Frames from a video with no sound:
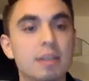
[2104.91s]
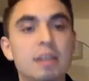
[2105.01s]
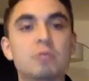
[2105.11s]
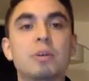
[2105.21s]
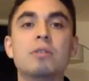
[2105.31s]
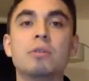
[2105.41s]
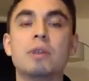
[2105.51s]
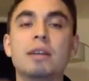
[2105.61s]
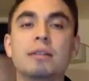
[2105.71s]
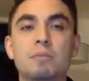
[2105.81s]
And that's why you
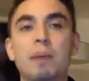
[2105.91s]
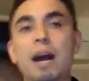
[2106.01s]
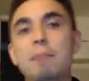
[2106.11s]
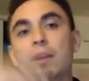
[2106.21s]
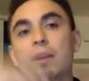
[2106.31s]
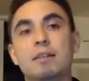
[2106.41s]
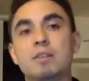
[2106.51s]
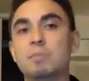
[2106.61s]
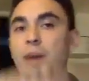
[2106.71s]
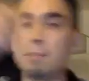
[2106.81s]
create this
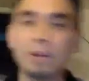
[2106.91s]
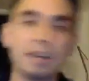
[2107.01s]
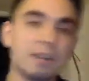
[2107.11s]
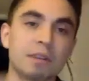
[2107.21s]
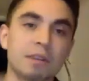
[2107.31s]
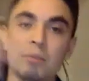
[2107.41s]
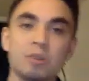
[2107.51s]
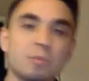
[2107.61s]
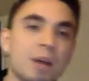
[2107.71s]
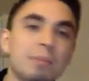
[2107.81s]
pipeline of
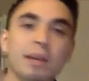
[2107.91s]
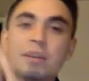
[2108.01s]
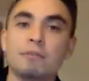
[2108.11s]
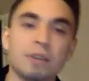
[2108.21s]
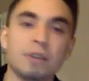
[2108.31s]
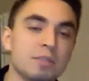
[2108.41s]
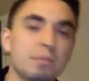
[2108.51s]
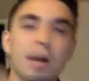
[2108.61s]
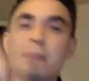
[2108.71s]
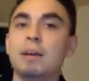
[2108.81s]
numbers, pipeline of friends,
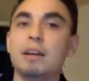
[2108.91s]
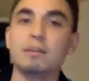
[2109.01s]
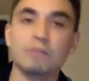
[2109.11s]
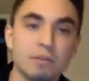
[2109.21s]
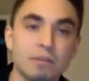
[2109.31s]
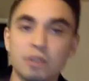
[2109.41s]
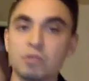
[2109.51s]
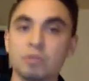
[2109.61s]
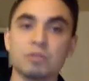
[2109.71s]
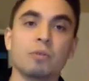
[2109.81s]
pipeline of
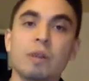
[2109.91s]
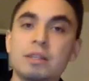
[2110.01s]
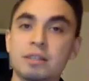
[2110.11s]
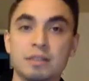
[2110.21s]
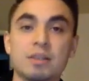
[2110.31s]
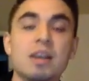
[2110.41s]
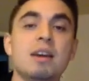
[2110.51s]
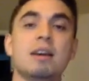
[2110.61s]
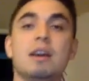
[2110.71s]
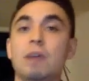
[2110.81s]
individuals, acquaintances,
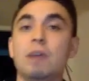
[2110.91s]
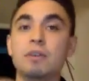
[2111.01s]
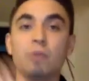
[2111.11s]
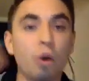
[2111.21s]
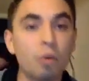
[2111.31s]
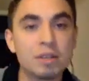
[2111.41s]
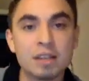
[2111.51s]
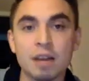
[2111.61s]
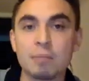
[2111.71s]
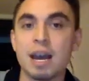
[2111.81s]
and why you always
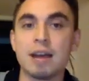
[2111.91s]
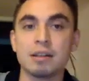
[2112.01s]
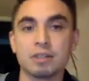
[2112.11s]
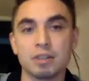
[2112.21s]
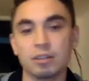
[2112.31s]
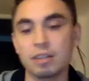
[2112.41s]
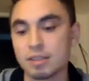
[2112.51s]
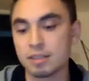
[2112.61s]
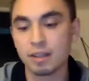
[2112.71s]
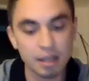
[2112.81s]
got to be adding to your
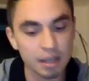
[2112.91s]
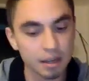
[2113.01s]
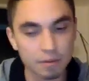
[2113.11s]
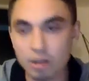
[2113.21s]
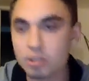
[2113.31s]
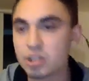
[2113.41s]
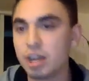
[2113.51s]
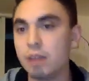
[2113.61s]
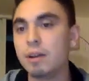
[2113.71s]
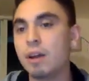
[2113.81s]
list. And if you're a
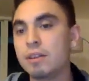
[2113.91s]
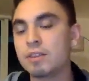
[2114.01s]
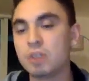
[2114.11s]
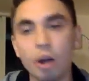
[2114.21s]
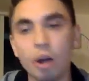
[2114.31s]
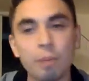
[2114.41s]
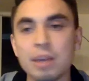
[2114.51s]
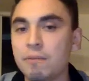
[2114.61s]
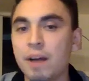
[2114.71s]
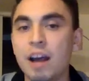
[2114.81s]
chairman on this call,
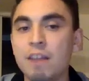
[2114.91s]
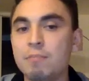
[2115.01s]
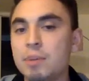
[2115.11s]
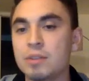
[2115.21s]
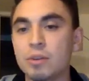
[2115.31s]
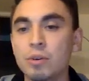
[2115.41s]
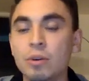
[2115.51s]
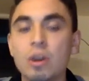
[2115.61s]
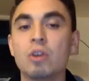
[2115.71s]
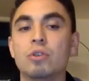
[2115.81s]
P5,
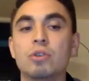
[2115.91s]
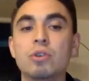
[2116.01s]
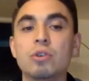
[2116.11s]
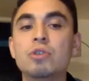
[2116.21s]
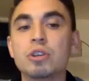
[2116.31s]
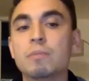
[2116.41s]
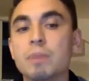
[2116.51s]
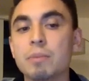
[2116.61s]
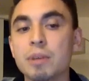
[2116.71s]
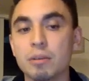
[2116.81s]
P2, you should
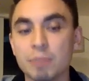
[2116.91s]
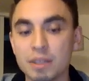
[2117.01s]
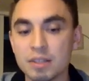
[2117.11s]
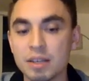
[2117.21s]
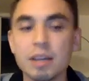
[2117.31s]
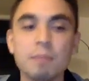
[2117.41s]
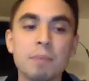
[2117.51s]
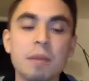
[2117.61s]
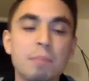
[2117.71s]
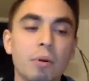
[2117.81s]
be signing
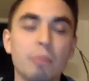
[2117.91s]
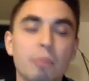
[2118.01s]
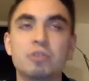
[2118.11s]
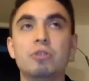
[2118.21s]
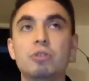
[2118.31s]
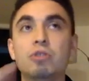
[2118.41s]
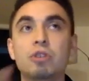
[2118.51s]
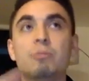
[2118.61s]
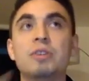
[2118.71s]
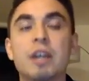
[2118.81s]
people. You
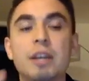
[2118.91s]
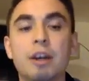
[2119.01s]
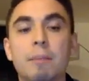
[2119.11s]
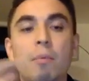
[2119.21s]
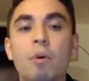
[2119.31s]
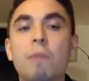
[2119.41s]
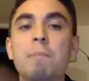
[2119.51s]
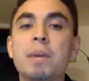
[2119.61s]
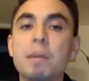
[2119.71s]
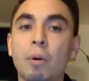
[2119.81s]
should be signing up
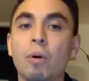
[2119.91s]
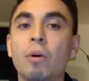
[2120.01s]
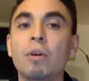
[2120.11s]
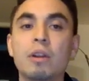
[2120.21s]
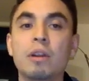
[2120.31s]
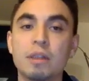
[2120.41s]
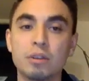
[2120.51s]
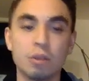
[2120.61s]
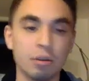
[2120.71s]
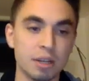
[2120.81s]
more people than
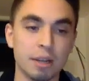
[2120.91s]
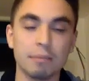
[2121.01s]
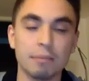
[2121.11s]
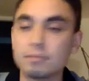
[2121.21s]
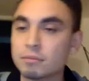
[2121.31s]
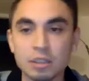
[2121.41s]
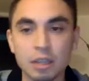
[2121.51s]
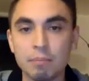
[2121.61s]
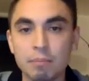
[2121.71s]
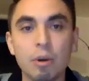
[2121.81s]
your own team.
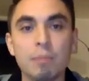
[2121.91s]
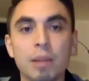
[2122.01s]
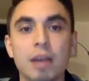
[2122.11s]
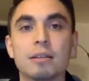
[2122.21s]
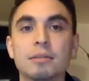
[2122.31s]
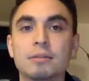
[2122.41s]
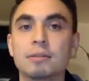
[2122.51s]
Point blank.